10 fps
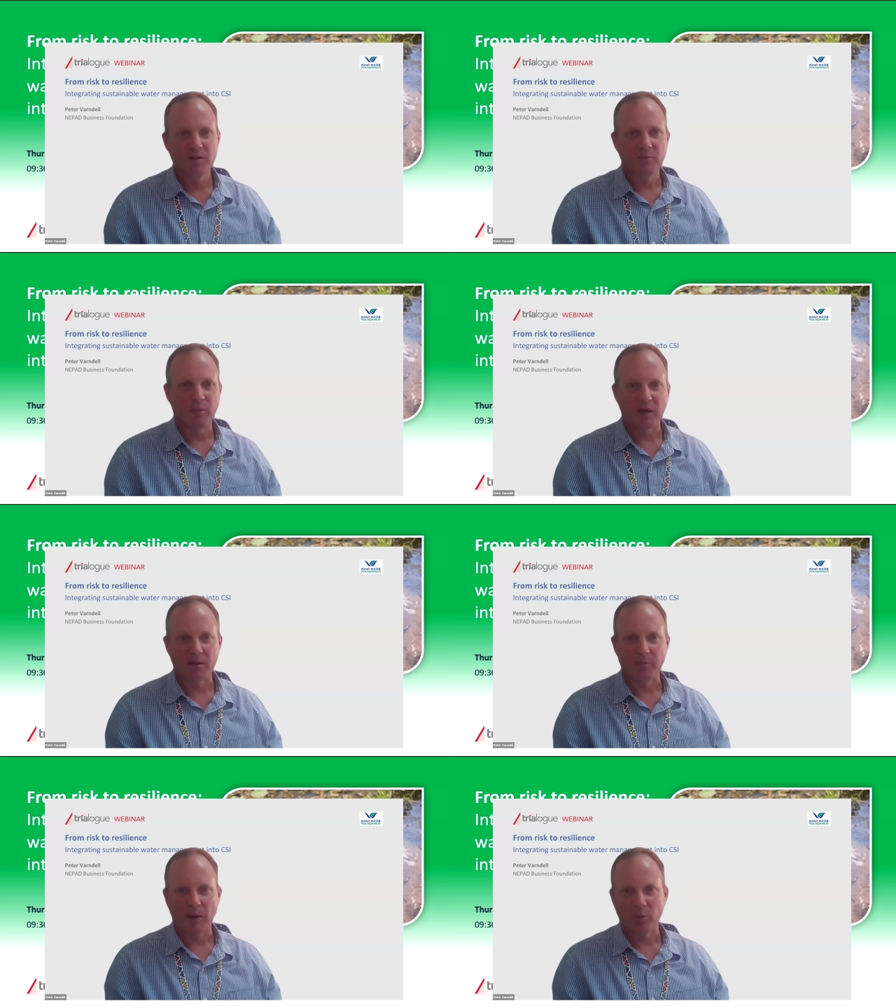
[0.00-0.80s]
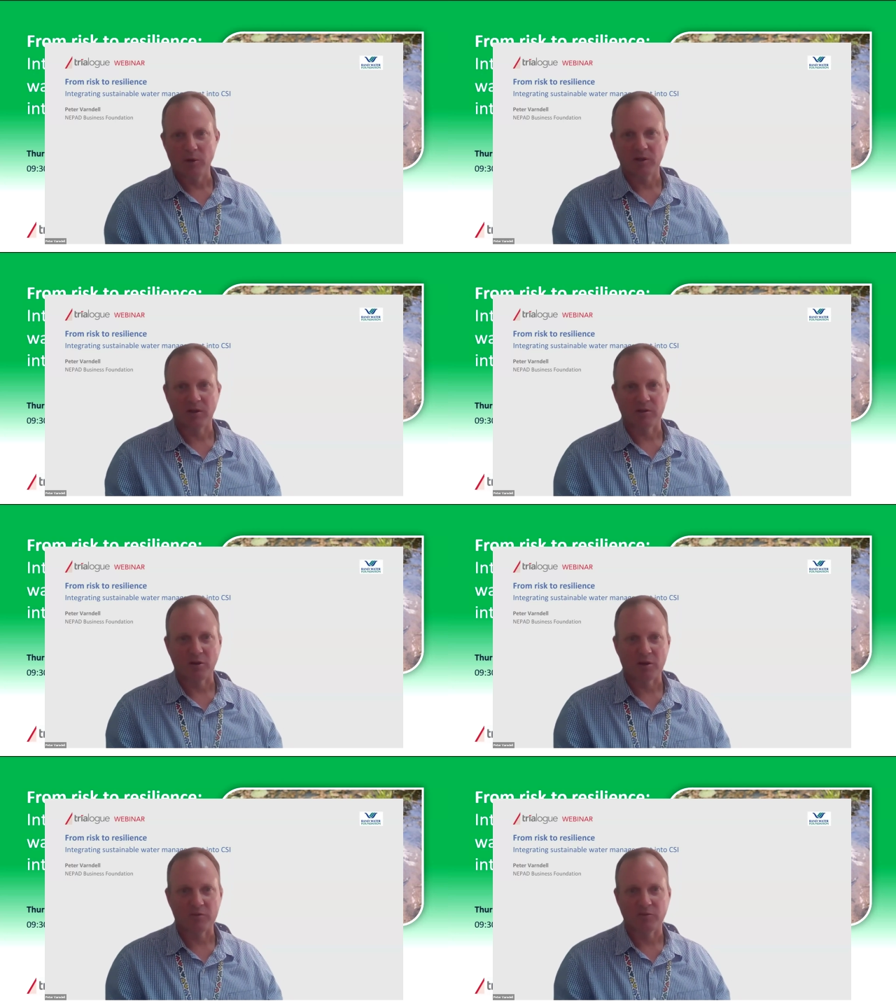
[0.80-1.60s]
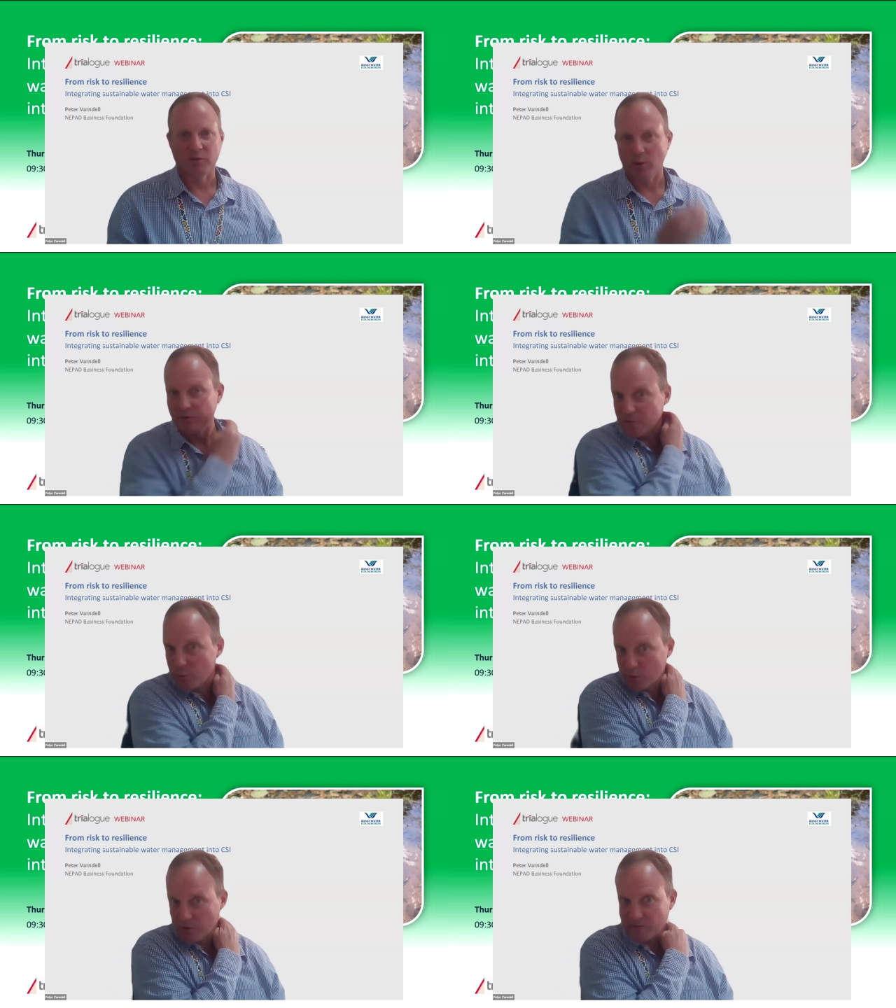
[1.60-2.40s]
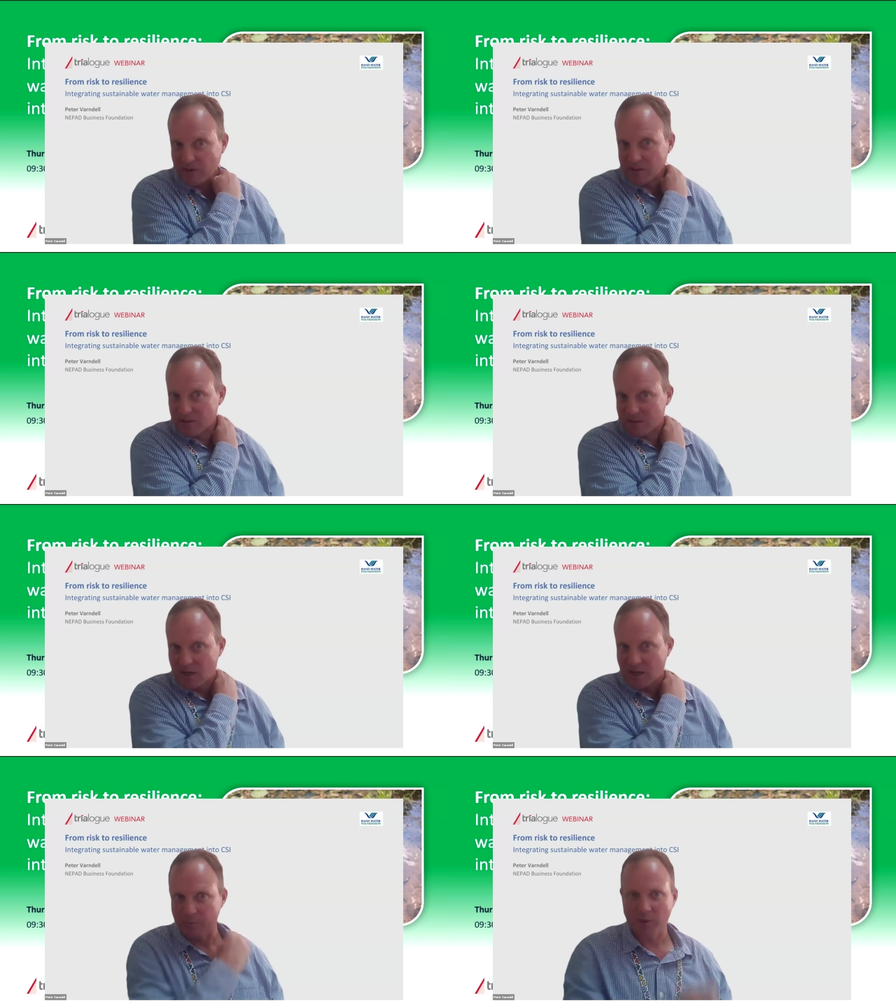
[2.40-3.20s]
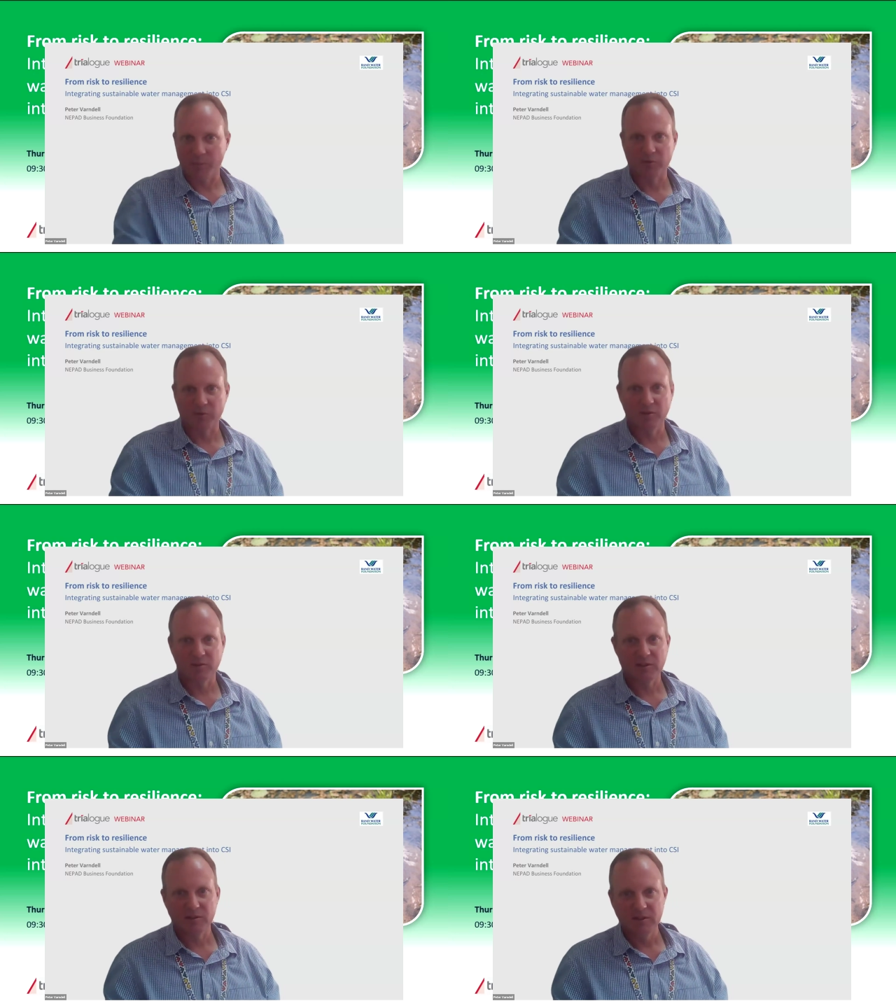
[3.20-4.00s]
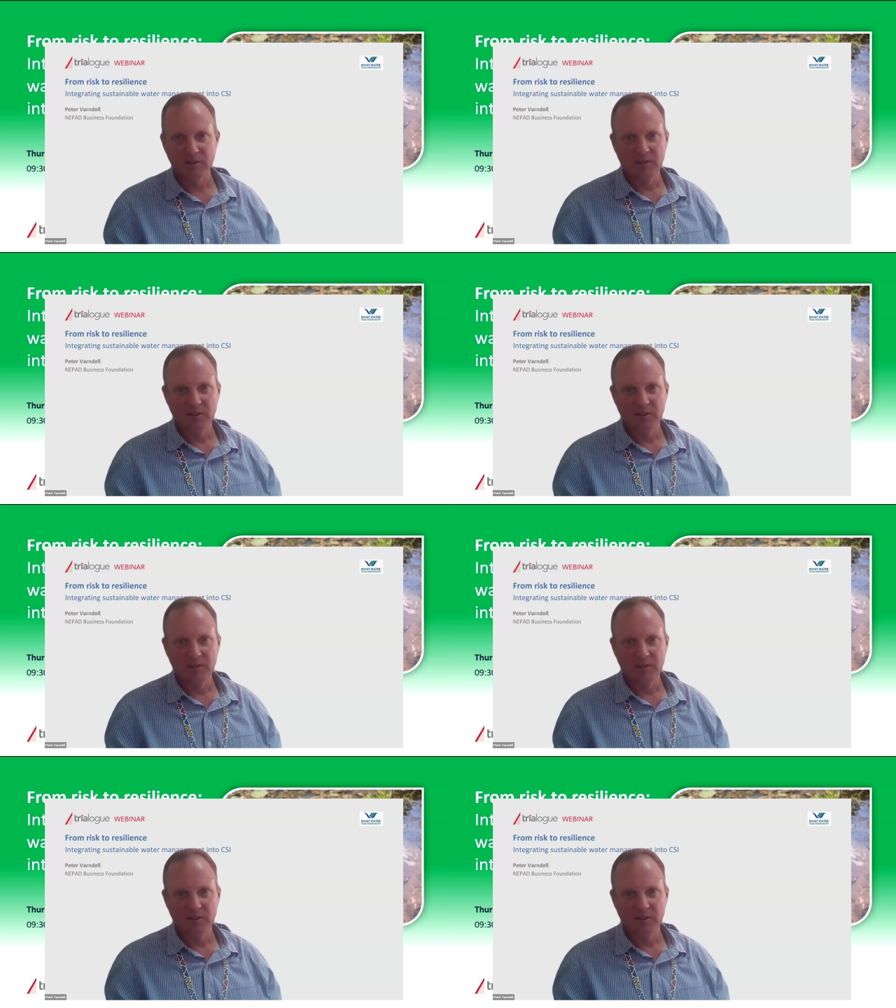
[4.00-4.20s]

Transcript: by working in a non-revenue water fund type opportunity.